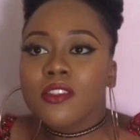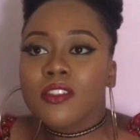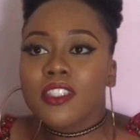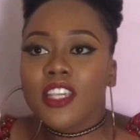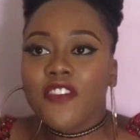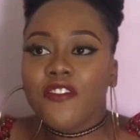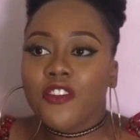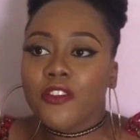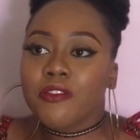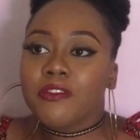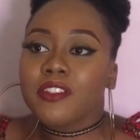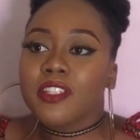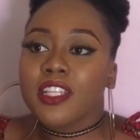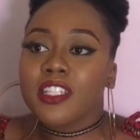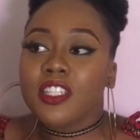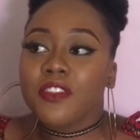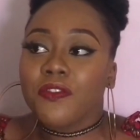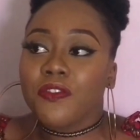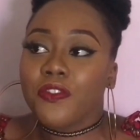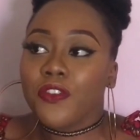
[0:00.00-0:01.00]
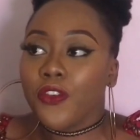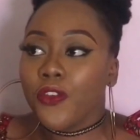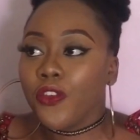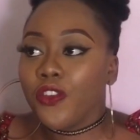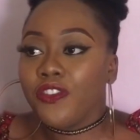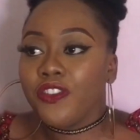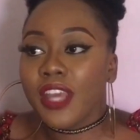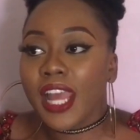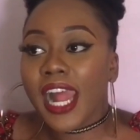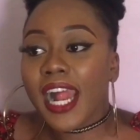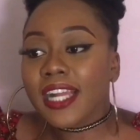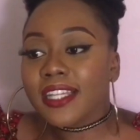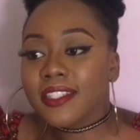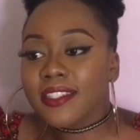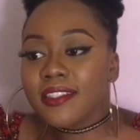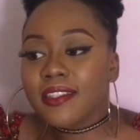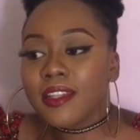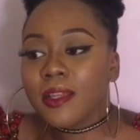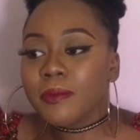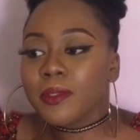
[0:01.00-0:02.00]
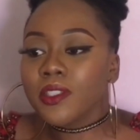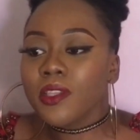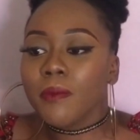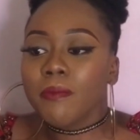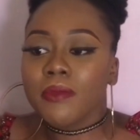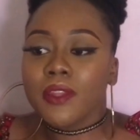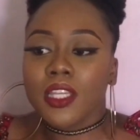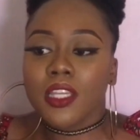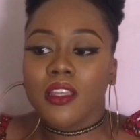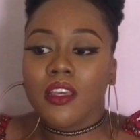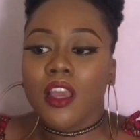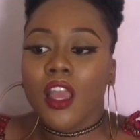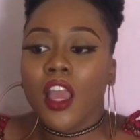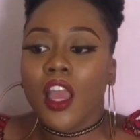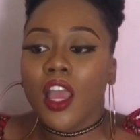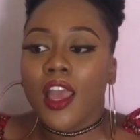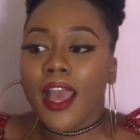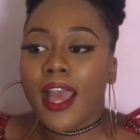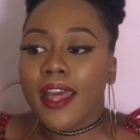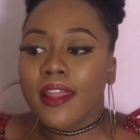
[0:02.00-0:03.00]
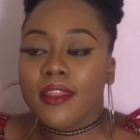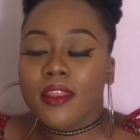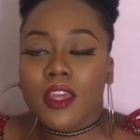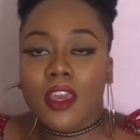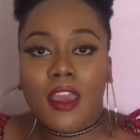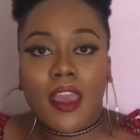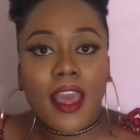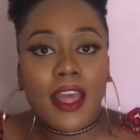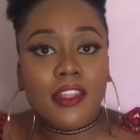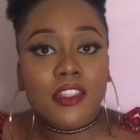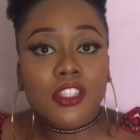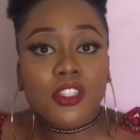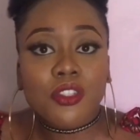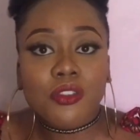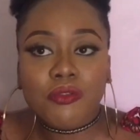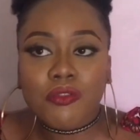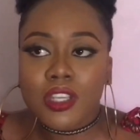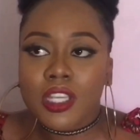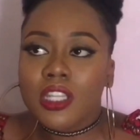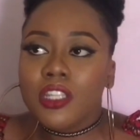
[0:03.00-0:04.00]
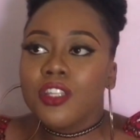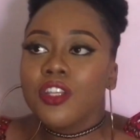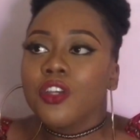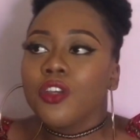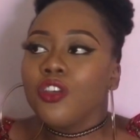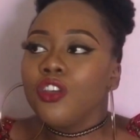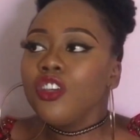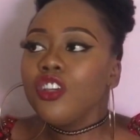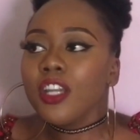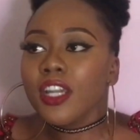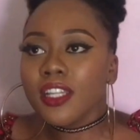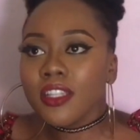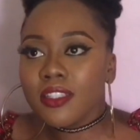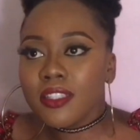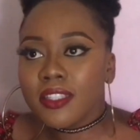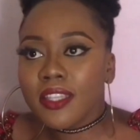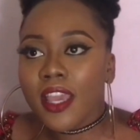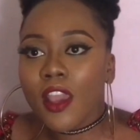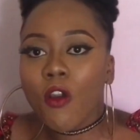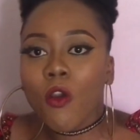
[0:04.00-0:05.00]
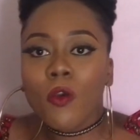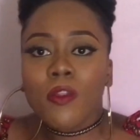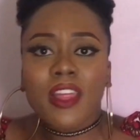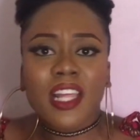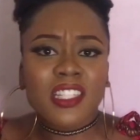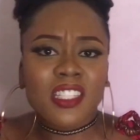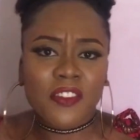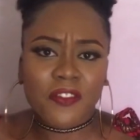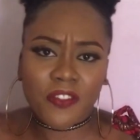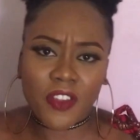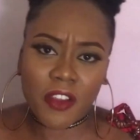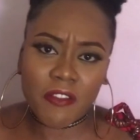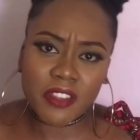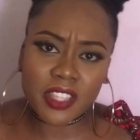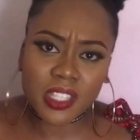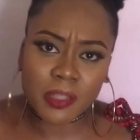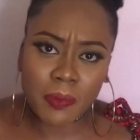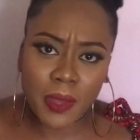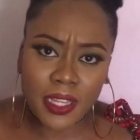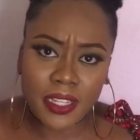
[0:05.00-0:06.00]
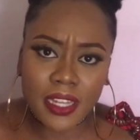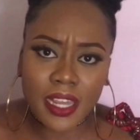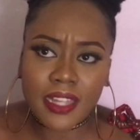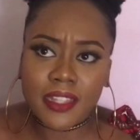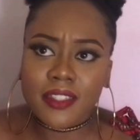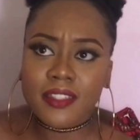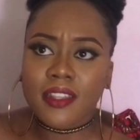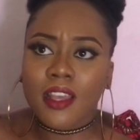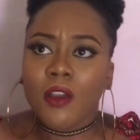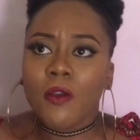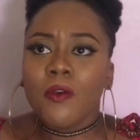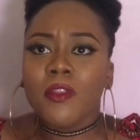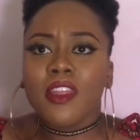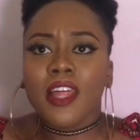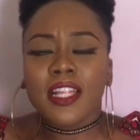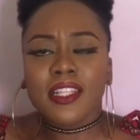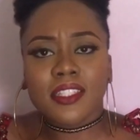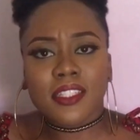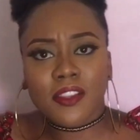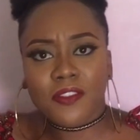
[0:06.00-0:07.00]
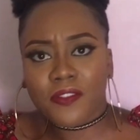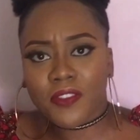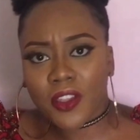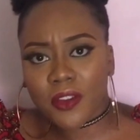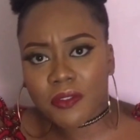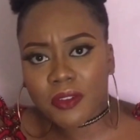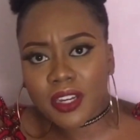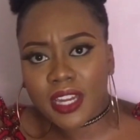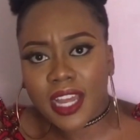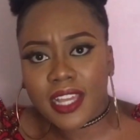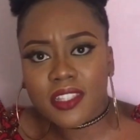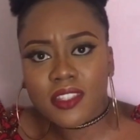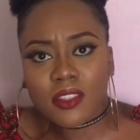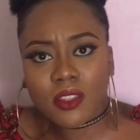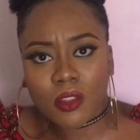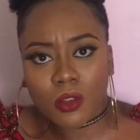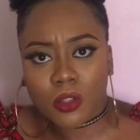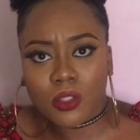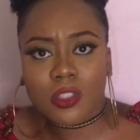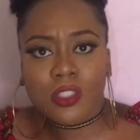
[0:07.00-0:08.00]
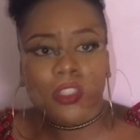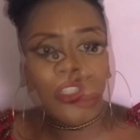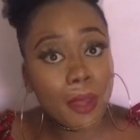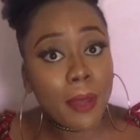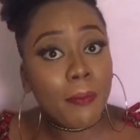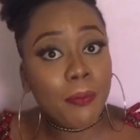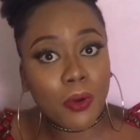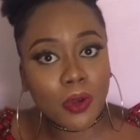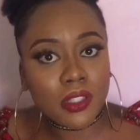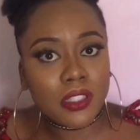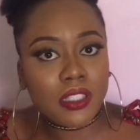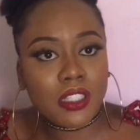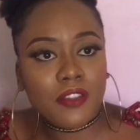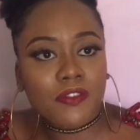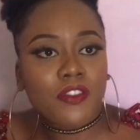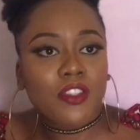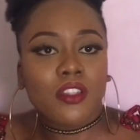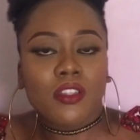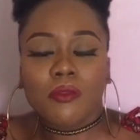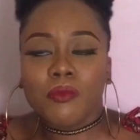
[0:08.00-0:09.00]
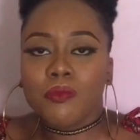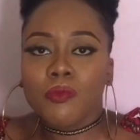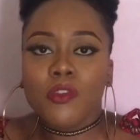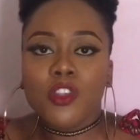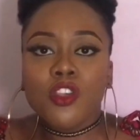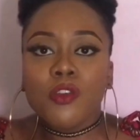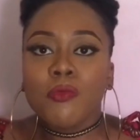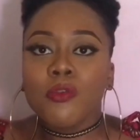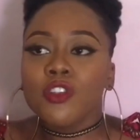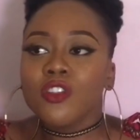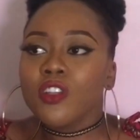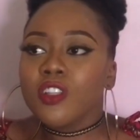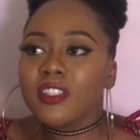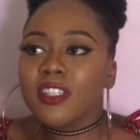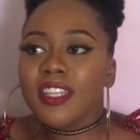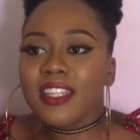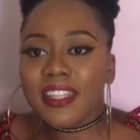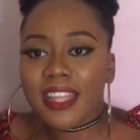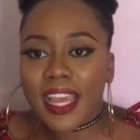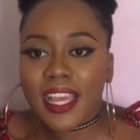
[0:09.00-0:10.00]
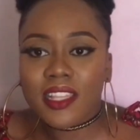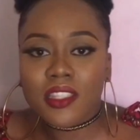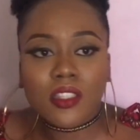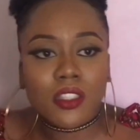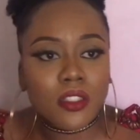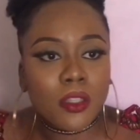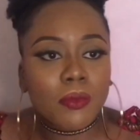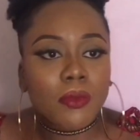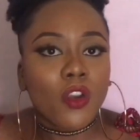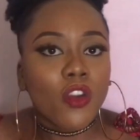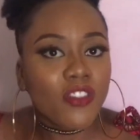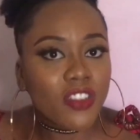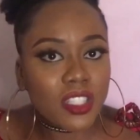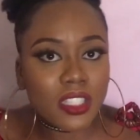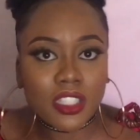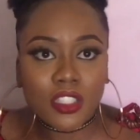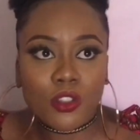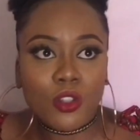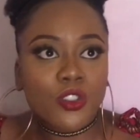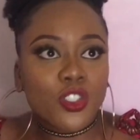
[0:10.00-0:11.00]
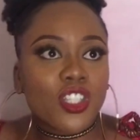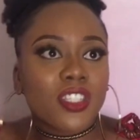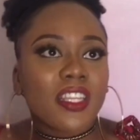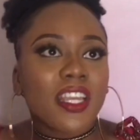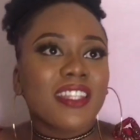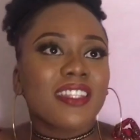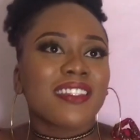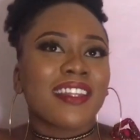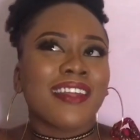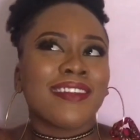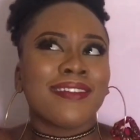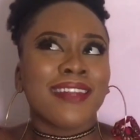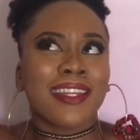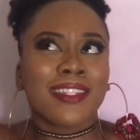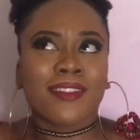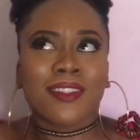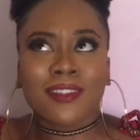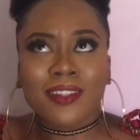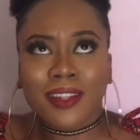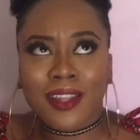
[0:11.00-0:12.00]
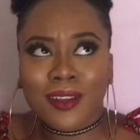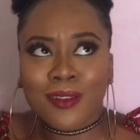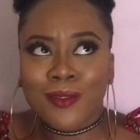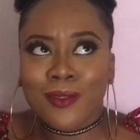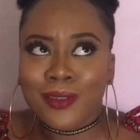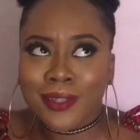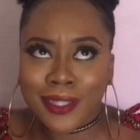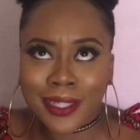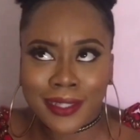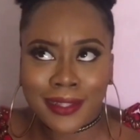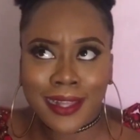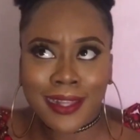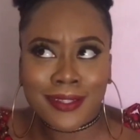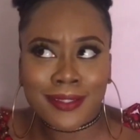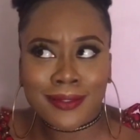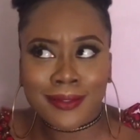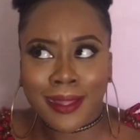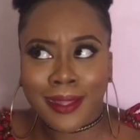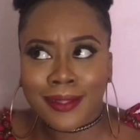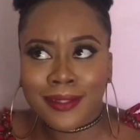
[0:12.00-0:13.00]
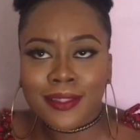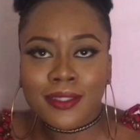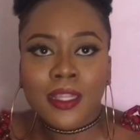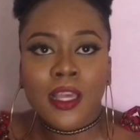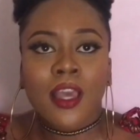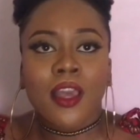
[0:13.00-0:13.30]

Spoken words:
Say for instance, if you ask them something and they're answering, you can say, oh, that's a very smart answer, oh, that's a very nice thought. Comment positively. You must not say nice or something. Obviously, you don't just end it at nice because they're like, okay, that's nice.